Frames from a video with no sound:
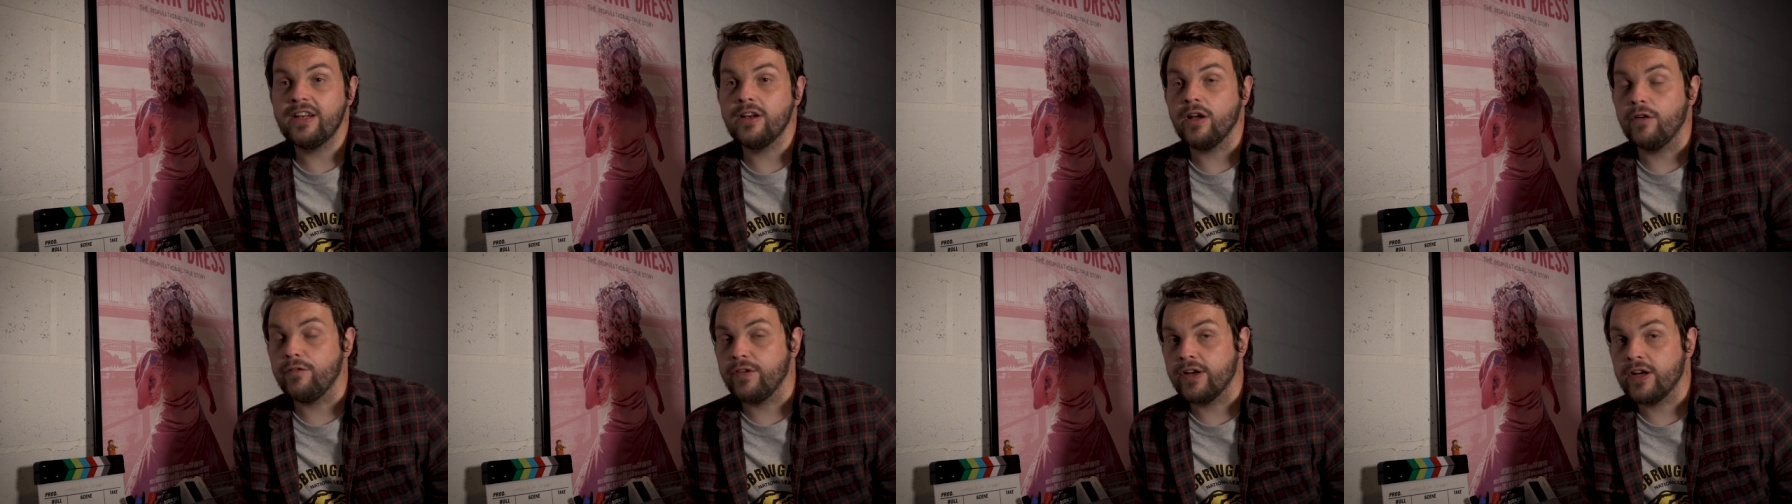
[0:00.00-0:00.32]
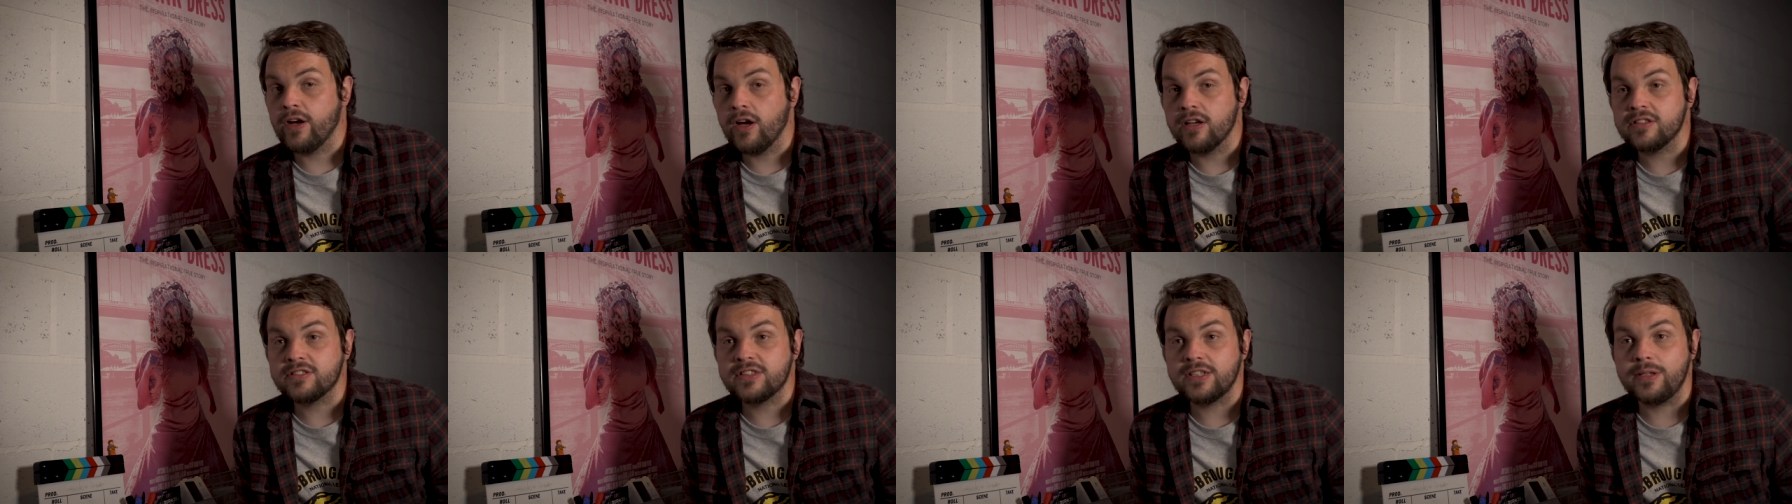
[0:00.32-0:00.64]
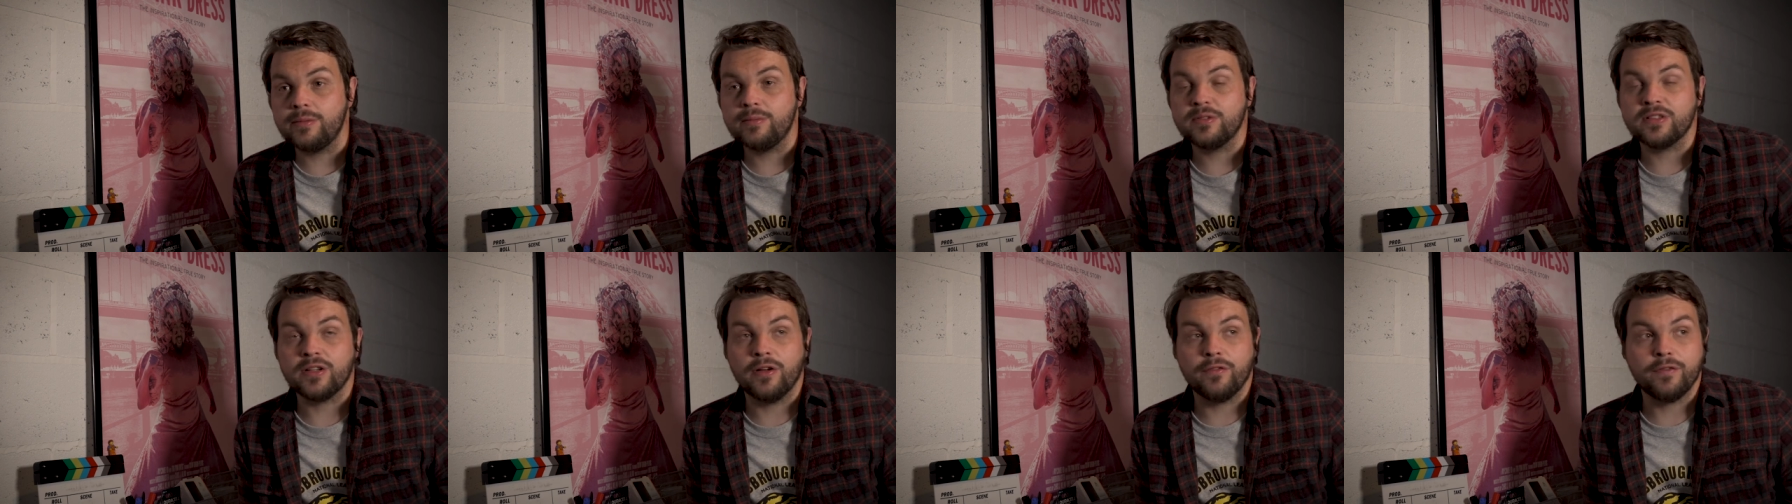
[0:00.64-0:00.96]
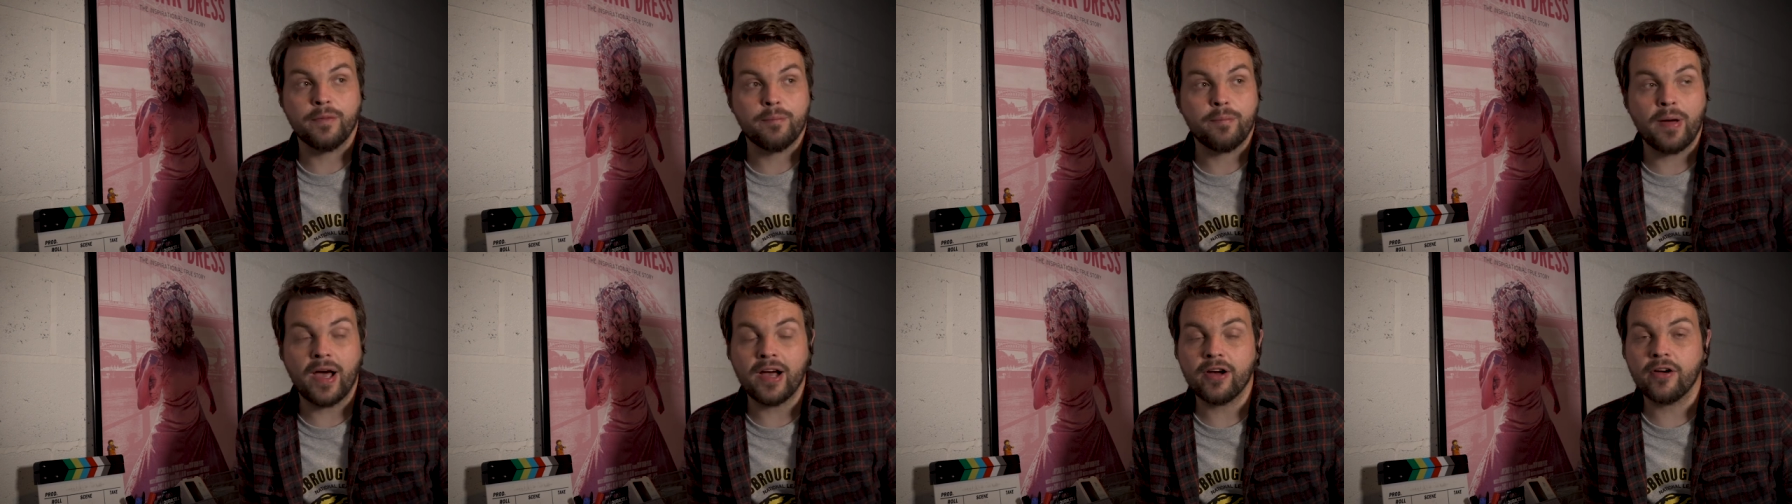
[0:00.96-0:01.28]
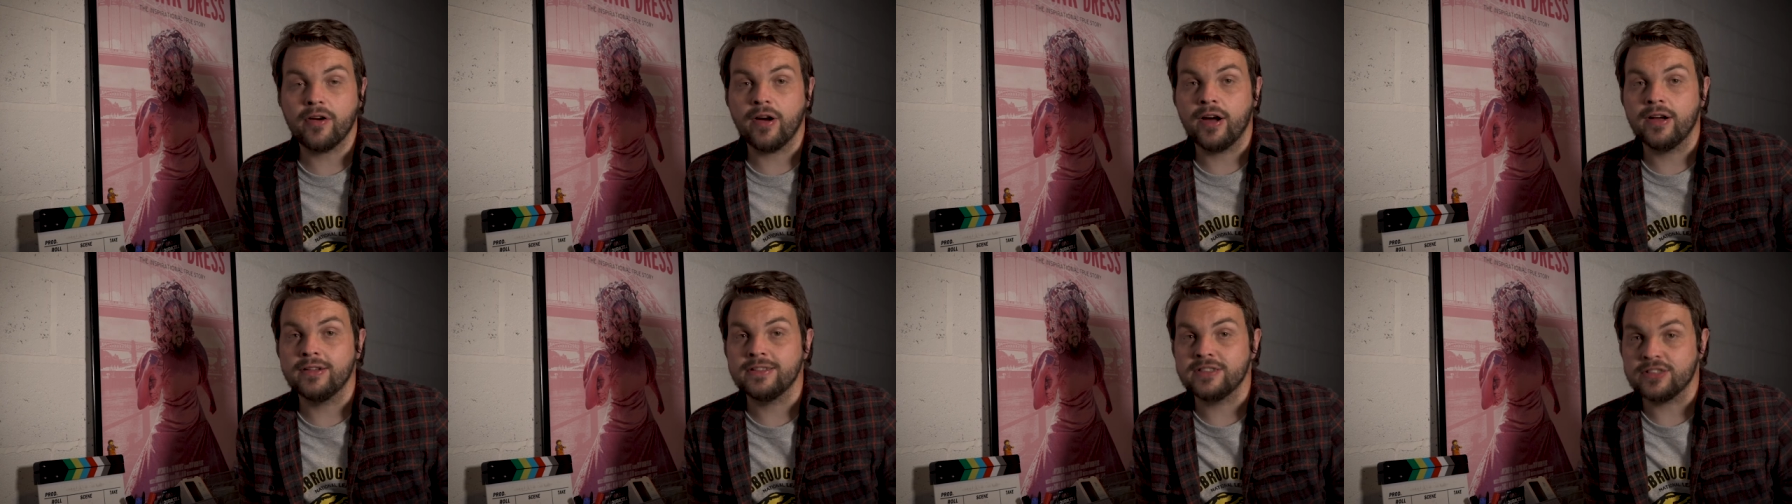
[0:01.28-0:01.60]
not the costumes, not the
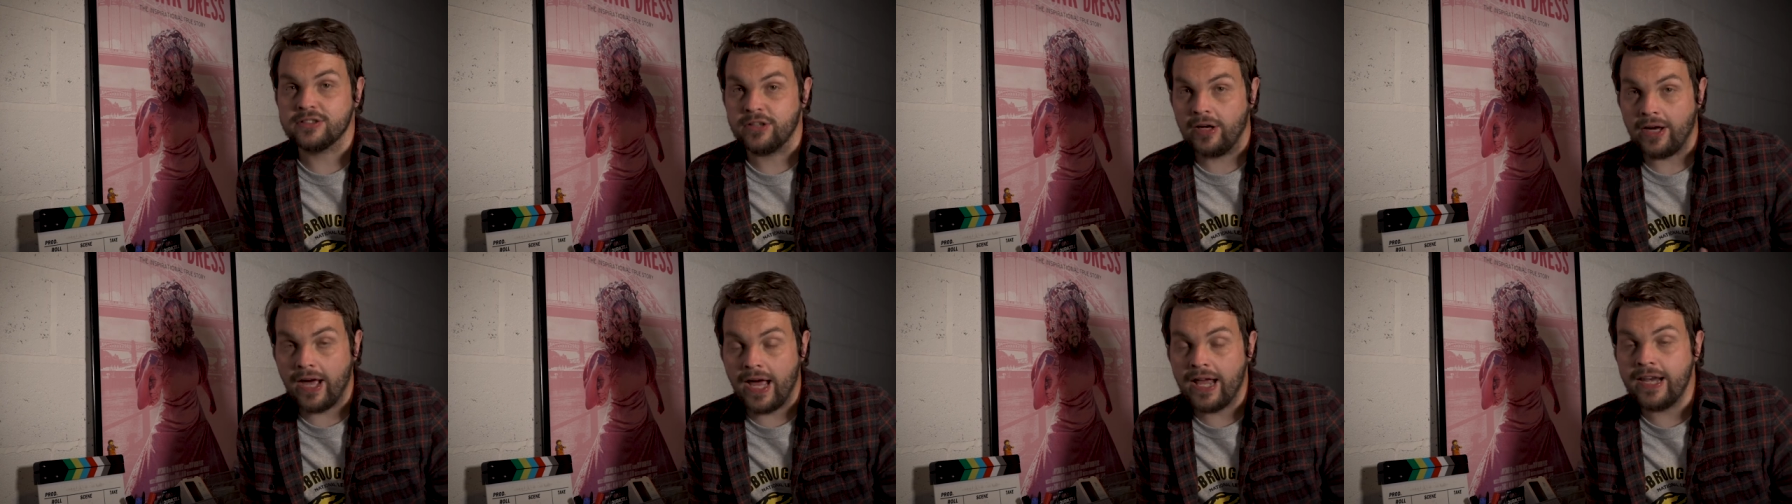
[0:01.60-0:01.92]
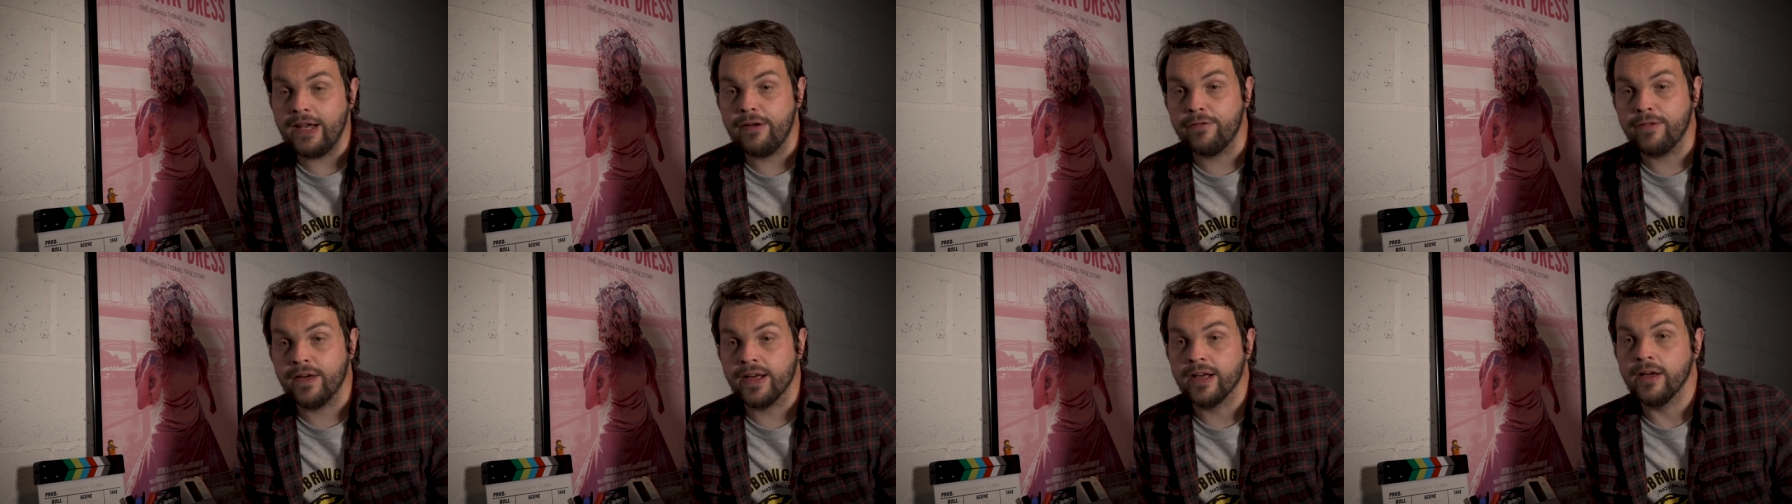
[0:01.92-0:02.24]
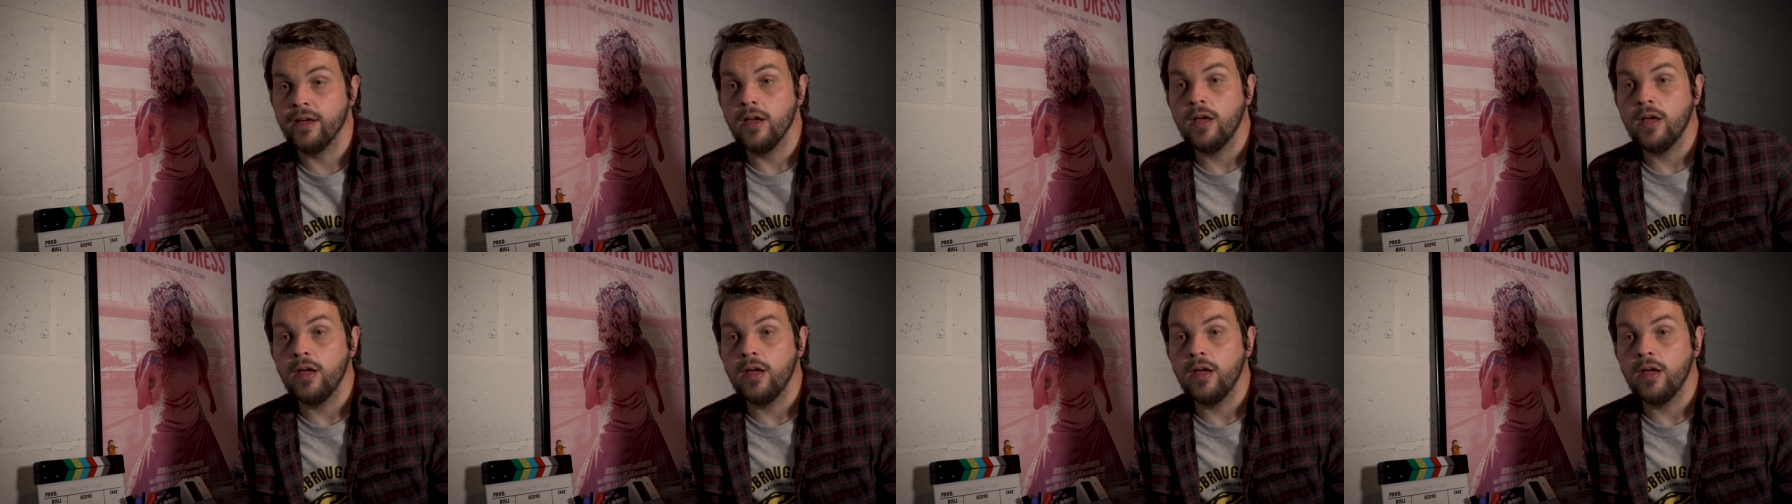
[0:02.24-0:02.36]
backgrounds, not anything